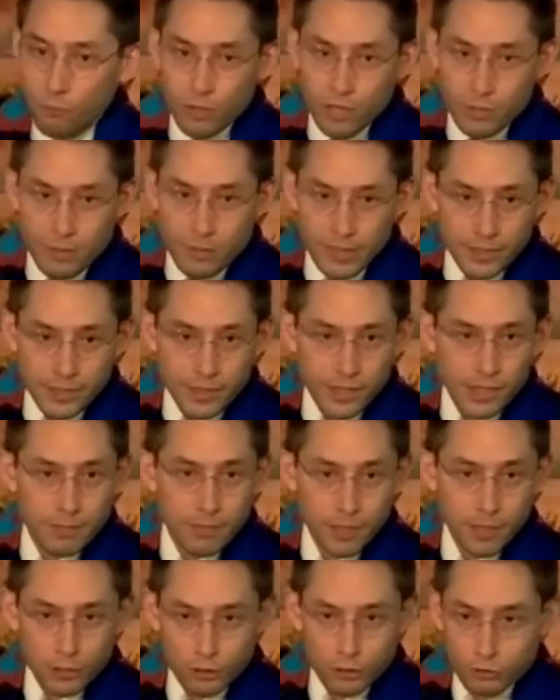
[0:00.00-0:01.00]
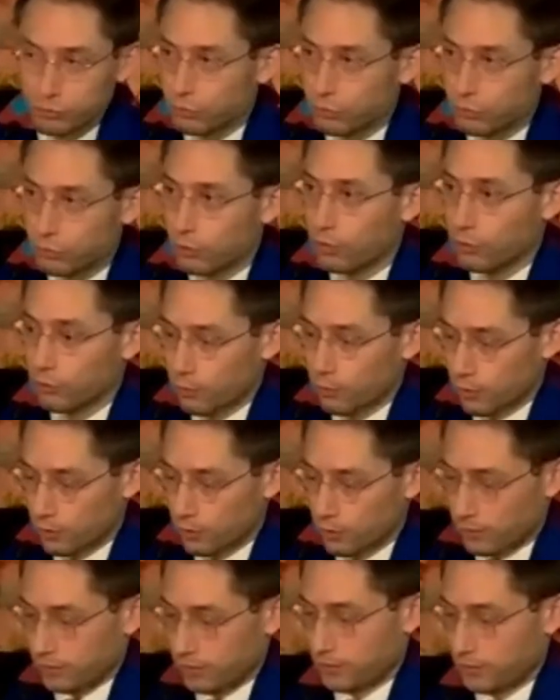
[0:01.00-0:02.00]
we become a crueler
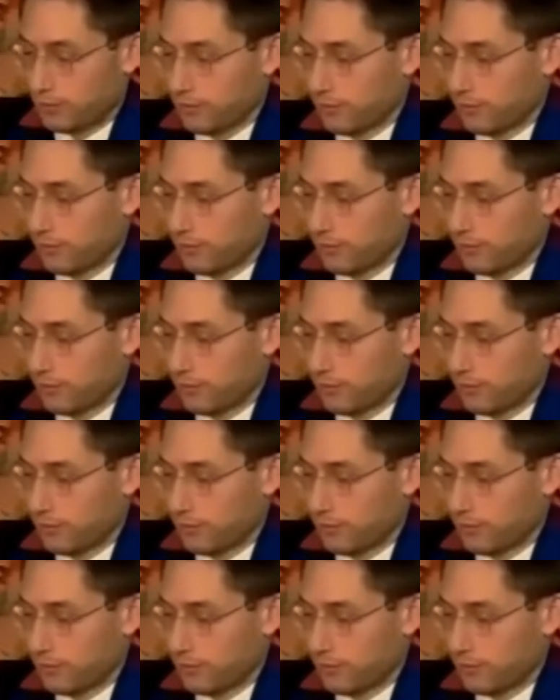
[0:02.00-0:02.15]
world